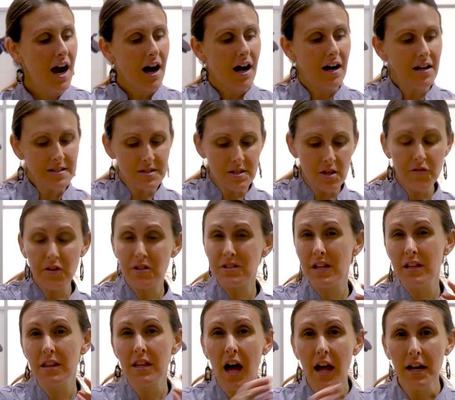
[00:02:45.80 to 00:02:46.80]
Also, there's a
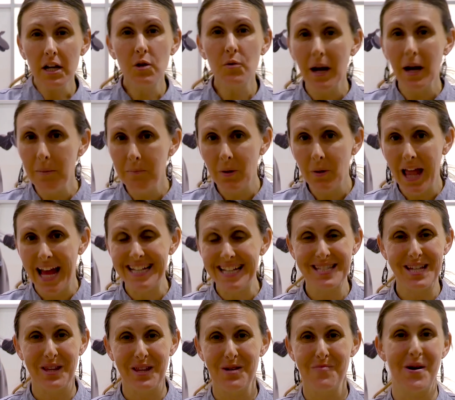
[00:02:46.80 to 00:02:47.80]
lot of great blends
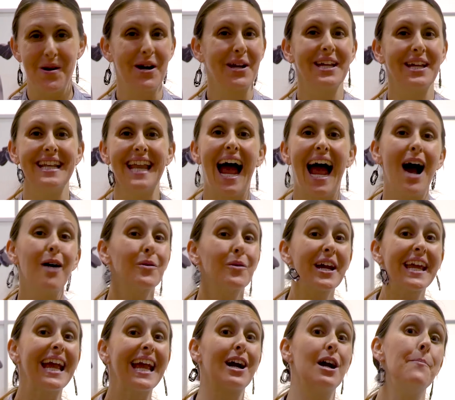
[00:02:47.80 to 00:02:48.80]
on the market now. We're
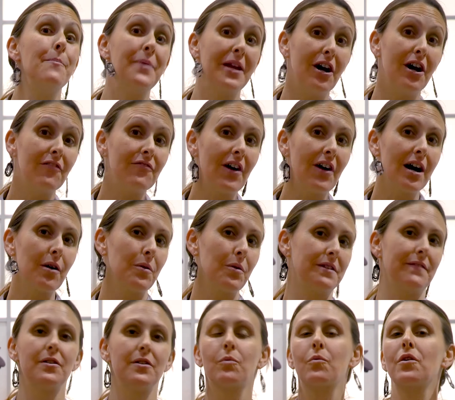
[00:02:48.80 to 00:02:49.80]
here at BioFach, one
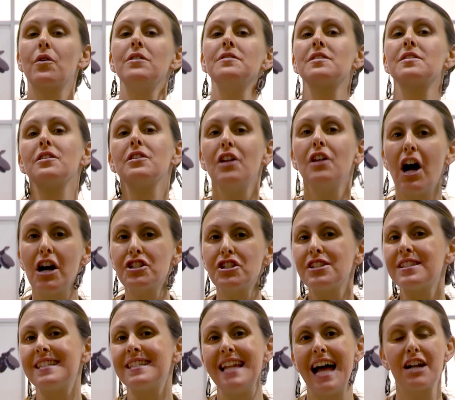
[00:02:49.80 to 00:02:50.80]
of the world's
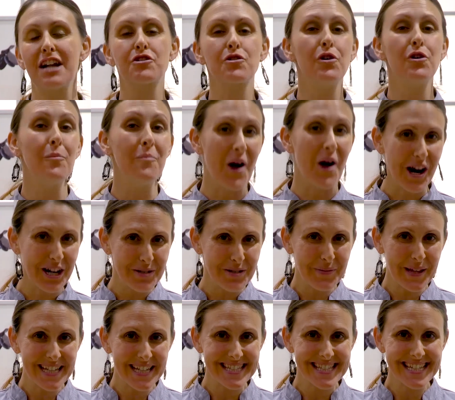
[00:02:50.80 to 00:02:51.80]
largest natural
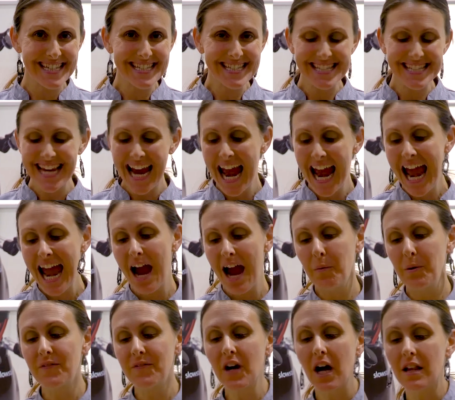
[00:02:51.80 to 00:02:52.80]
marketplaces, and
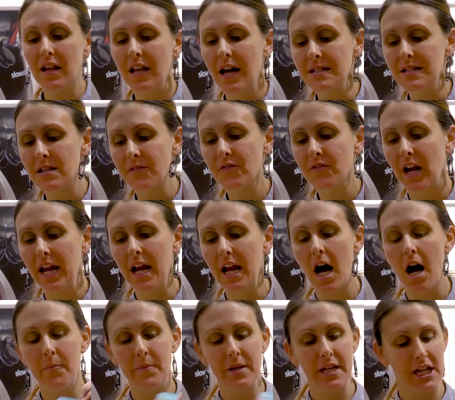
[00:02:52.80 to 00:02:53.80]
we've got lots of great
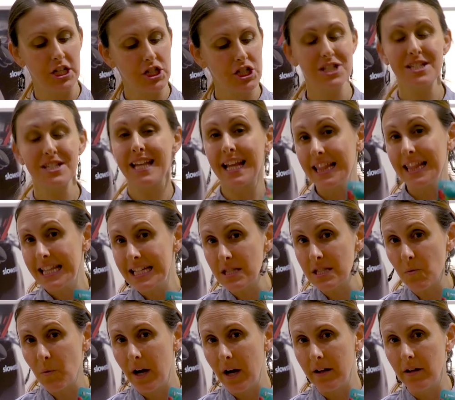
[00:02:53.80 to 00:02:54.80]
combinations like this
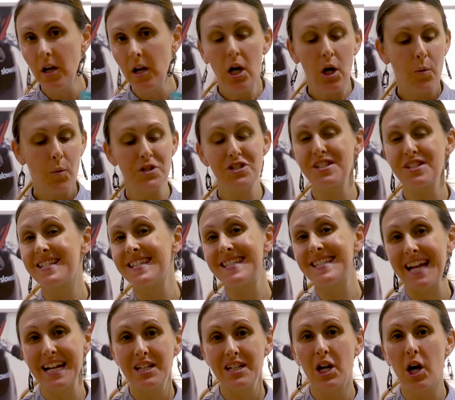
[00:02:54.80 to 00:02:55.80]
one, which is
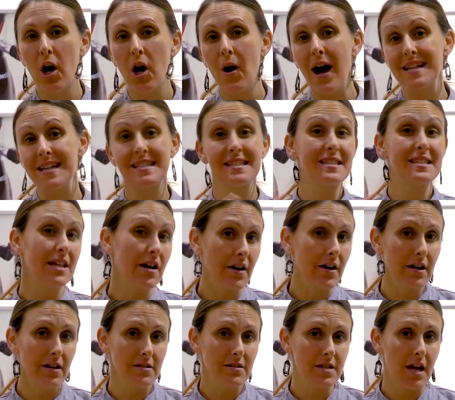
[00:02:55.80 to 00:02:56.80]
designed to go as a
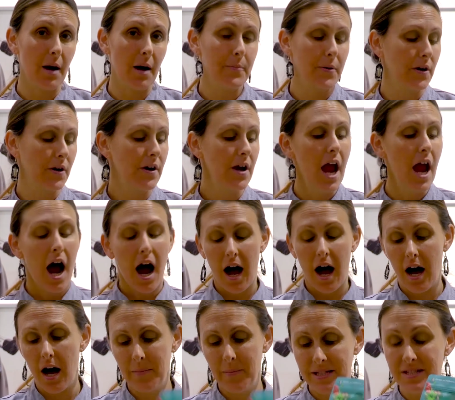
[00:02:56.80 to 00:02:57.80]
cereal topper.
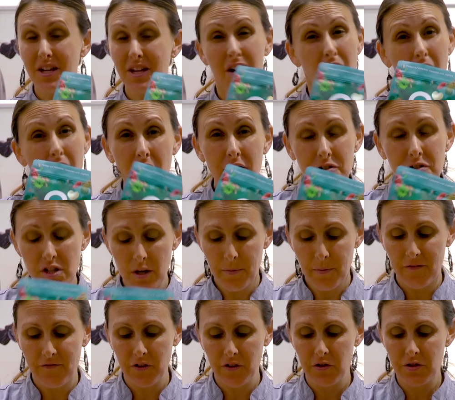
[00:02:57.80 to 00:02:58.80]
It's got all the
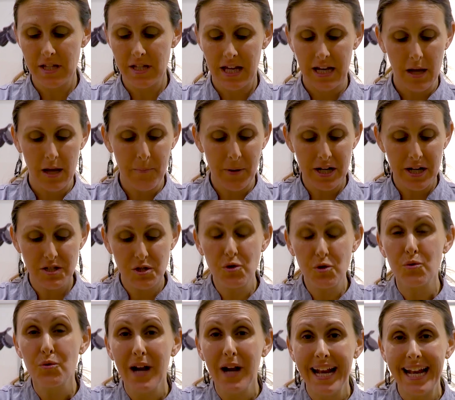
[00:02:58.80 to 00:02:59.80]
superfoods in it, but it's
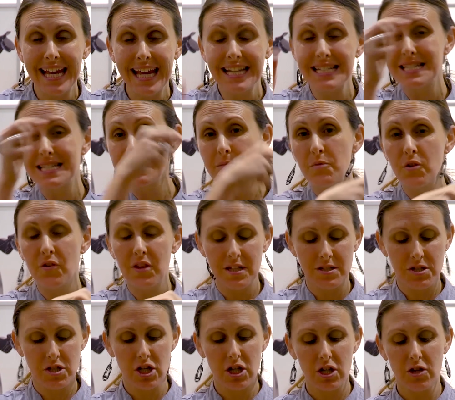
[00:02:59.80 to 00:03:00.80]
great in
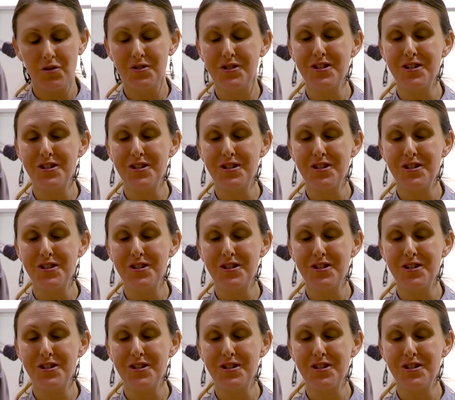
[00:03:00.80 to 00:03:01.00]
smoothies too.